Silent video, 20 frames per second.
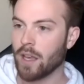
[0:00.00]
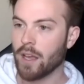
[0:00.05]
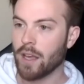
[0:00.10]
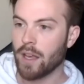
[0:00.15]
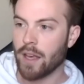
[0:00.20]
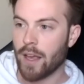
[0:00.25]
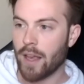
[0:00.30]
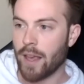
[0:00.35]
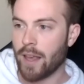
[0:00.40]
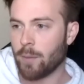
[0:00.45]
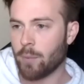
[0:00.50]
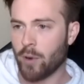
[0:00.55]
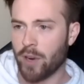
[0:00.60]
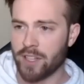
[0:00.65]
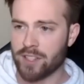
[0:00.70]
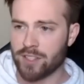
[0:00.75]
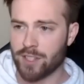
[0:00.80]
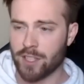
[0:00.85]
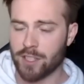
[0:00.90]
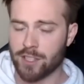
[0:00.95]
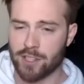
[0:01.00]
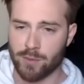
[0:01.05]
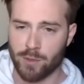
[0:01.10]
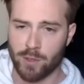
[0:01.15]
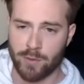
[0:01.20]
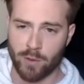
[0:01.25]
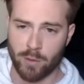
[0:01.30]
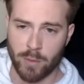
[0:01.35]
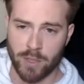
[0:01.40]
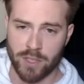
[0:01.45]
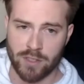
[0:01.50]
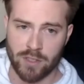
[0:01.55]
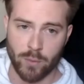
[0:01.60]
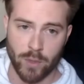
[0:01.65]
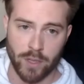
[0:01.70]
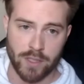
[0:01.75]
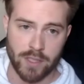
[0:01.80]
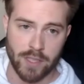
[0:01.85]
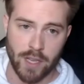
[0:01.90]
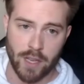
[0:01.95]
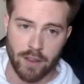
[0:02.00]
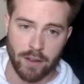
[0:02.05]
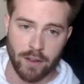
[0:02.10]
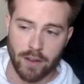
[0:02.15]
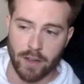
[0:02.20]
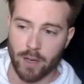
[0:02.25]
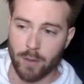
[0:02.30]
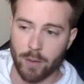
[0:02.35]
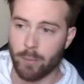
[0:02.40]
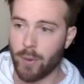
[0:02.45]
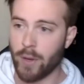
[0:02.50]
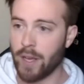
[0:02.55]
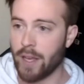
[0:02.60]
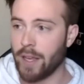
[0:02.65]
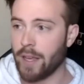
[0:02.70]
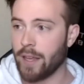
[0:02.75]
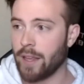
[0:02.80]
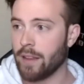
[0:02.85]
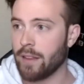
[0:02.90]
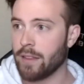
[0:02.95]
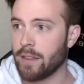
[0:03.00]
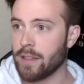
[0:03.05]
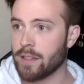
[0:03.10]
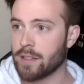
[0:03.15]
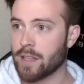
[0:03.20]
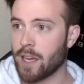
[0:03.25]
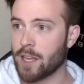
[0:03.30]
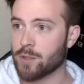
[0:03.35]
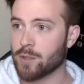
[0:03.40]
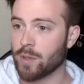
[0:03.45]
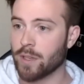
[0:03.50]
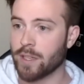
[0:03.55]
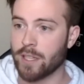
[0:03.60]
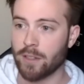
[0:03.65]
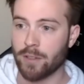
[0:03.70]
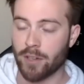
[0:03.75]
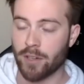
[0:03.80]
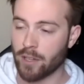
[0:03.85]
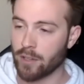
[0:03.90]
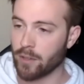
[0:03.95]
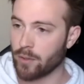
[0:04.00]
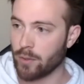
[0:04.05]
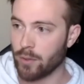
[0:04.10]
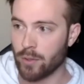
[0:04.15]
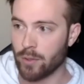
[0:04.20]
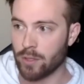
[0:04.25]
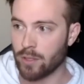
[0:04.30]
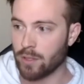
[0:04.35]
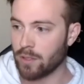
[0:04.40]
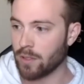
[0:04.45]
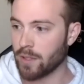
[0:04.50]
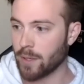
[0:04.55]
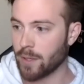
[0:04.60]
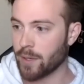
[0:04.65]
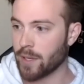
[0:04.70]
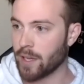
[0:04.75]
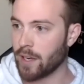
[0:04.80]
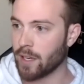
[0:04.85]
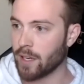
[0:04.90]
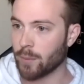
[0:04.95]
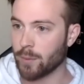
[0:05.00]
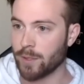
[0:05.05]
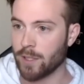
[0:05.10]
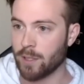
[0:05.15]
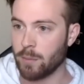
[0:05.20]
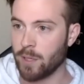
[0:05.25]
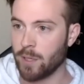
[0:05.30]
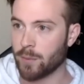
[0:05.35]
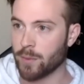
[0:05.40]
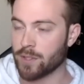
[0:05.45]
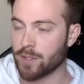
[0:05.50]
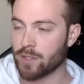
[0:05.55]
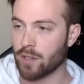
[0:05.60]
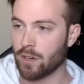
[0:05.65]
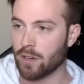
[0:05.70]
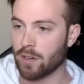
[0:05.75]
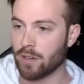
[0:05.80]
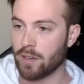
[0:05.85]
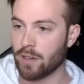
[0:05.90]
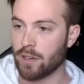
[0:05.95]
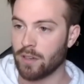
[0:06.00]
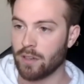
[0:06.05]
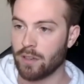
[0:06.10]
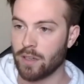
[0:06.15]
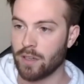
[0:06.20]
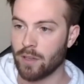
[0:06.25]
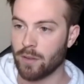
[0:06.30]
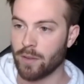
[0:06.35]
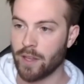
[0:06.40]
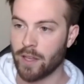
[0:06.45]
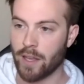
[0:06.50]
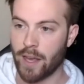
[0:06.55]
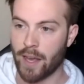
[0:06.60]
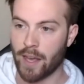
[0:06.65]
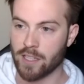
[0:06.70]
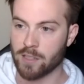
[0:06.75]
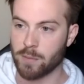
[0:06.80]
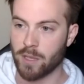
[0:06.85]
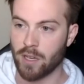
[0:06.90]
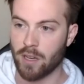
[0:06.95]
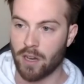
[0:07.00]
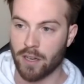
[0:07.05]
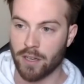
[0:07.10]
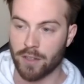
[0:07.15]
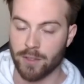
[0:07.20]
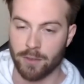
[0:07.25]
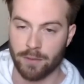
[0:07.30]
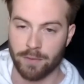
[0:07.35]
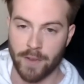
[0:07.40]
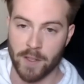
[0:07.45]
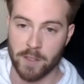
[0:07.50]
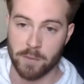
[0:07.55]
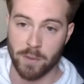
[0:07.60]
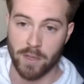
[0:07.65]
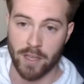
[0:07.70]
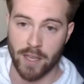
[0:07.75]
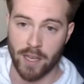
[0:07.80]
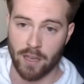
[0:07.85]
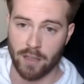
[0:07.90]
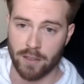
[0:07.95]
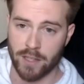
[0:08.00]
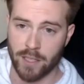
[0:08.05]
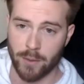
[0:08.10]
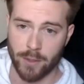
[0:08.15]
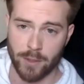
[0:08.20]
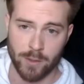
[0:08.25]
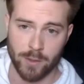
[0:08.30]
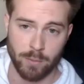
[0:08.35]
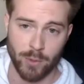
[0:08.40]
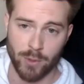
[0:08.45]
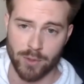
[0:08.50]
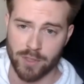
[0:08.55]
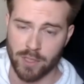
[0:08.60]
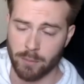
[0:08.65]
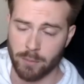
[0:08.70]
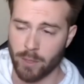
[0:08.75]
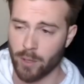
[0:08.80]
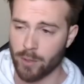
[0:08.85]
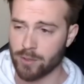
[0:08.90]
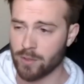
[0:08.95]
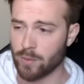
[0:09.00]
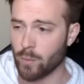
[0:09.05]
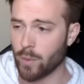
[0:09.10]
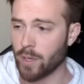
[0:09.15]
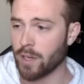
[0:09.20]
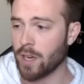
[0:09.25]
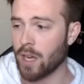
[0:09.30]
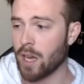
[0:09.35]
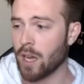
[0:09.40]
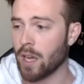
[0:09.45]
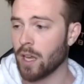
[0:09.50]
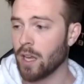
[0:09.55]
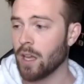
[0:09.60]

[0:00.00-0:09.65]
And it probably took us three or four months to work together. But these guys were killing it on Google. They were getting a really mean return. And, you know, they asked me to audit their Facebook account. They were just boosting posts and whatnot.